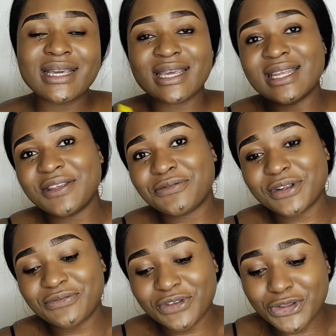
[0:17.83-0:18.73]
in a
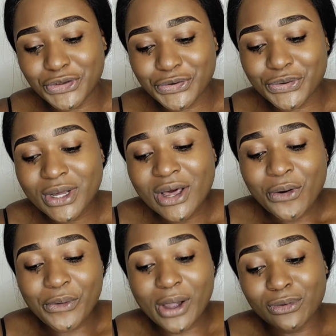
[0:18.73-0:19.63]
different video
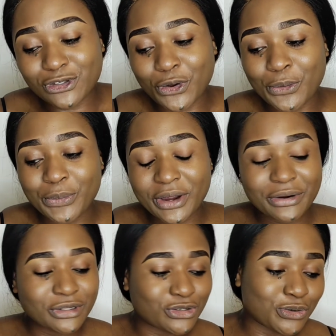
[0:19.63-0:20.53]
where I was
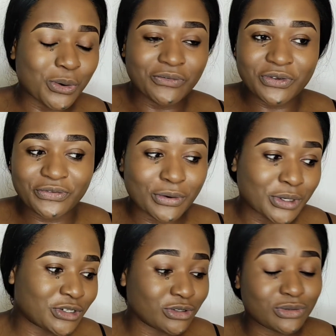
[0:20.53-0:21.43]
comparing two of the
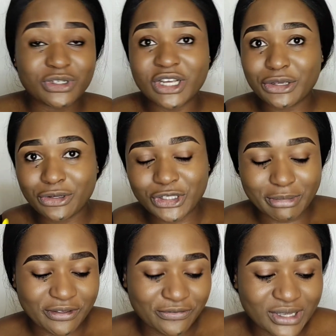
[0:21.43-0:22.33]
foundations which I used on
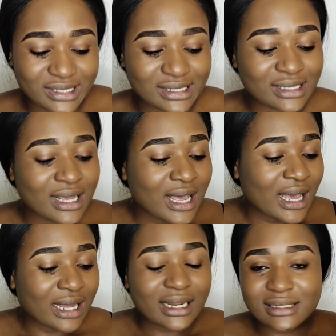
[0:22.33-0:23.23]
my face,
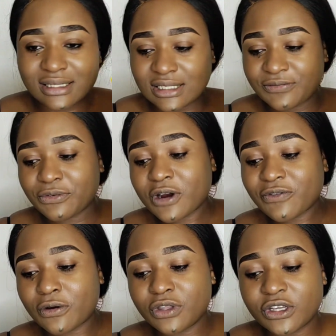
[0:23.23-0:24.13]
and that's the Sephora
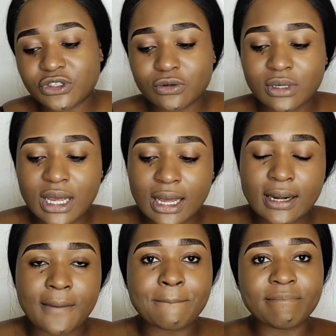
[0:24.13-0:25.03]
foundation
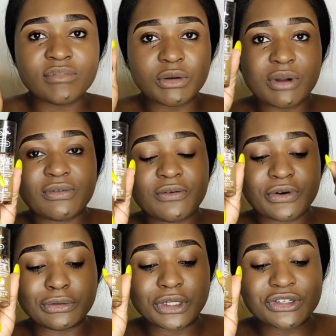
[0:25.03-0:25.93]
and the Revlon
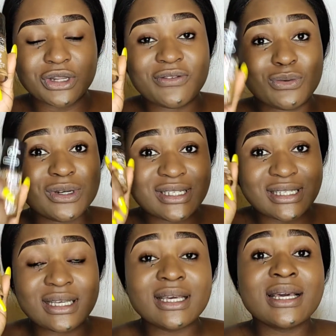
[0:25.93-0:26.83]
foundation. If you want to
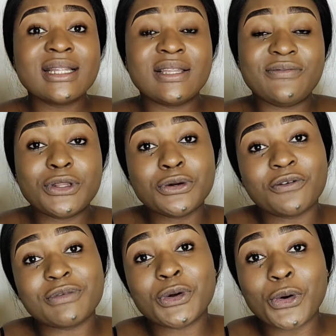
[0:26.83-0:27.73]
see the video
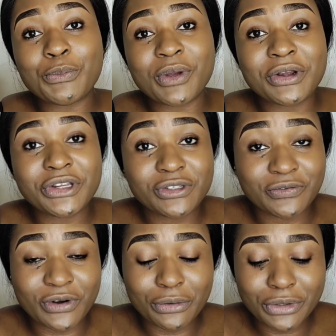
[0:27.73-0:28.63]
of me comparing these two
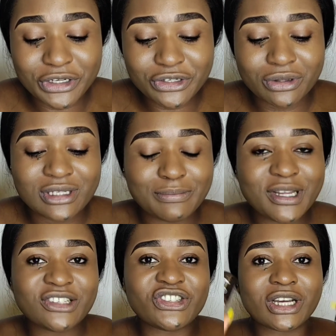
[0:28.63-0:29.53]
foundations,
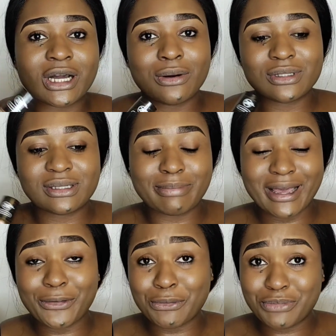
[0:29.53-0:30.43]
please check out my
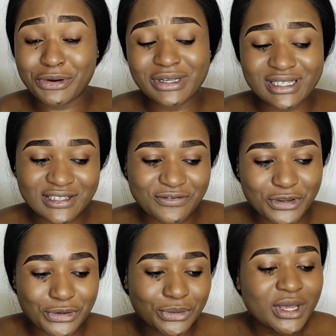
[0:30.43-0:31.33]
comparisons
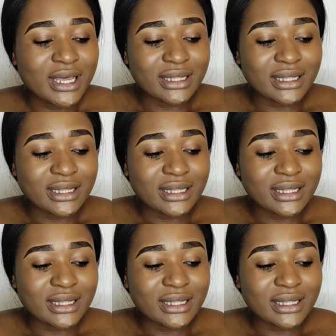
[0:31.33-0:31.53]
video.